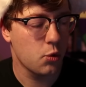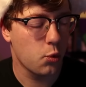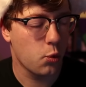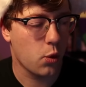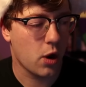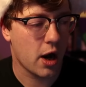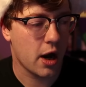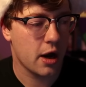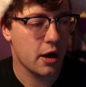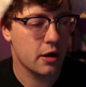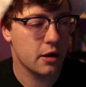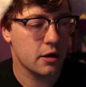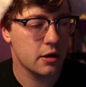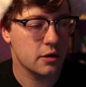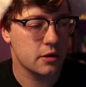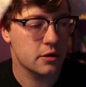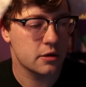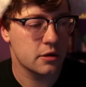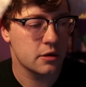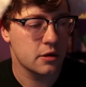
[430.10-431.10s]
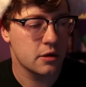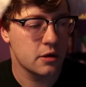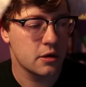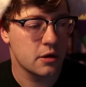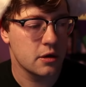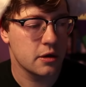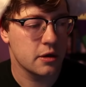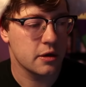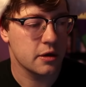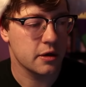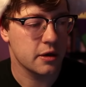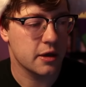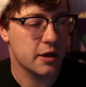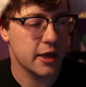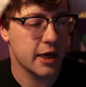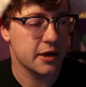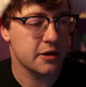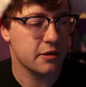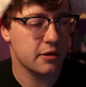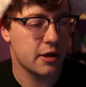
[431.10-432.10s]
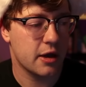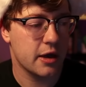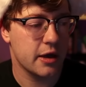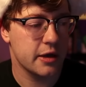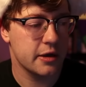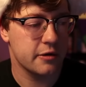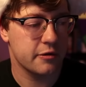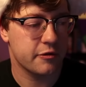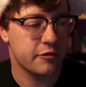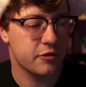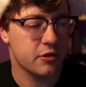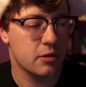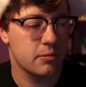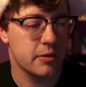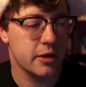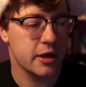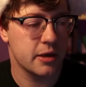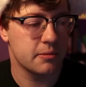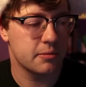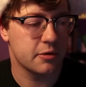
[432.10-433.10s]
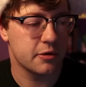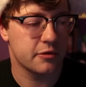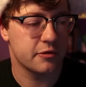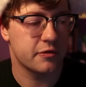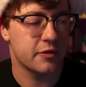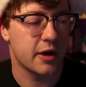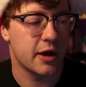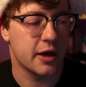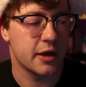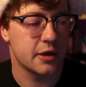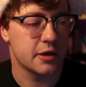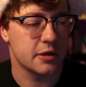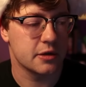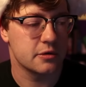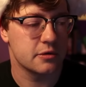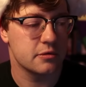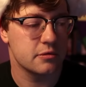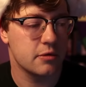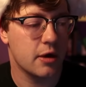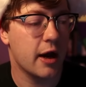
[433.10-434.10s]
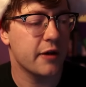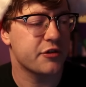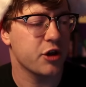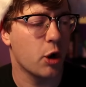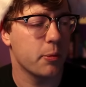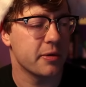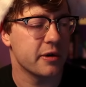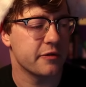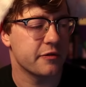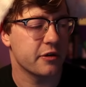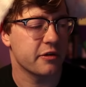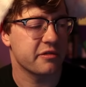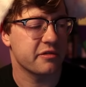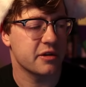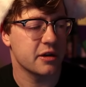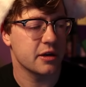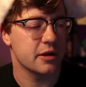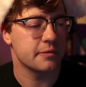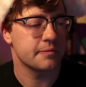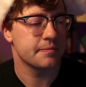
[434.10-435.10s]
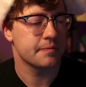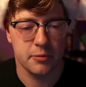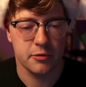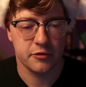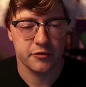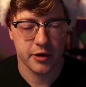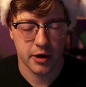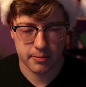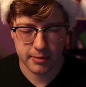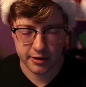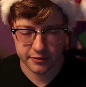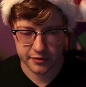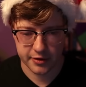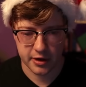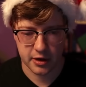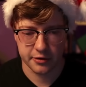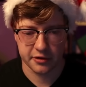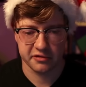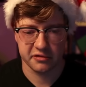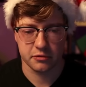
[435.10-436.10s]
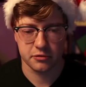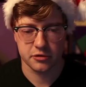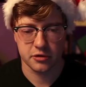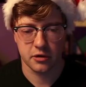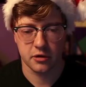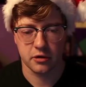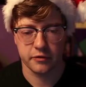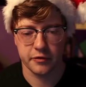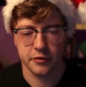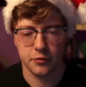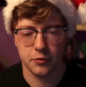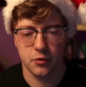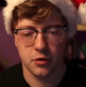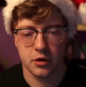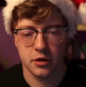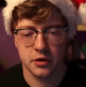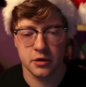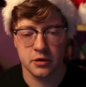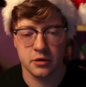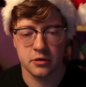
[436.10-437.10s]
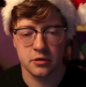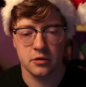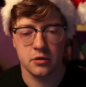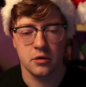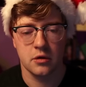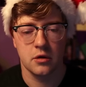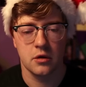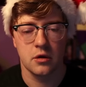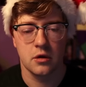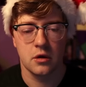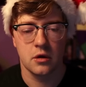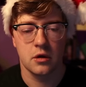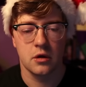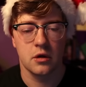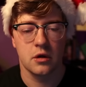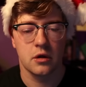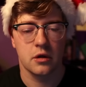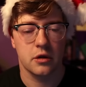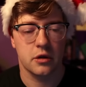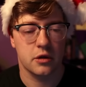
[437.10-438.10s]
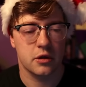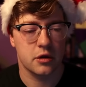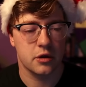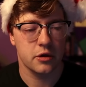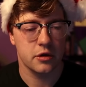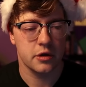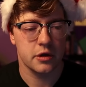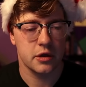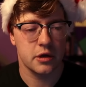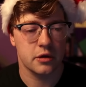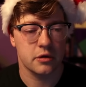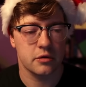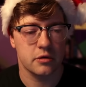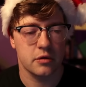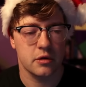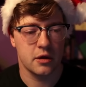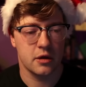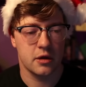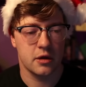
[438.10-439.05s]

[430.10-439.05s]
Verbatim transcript: while get line from input file. I have to open it first. Uh, input file, my file is equal to argv one. Good.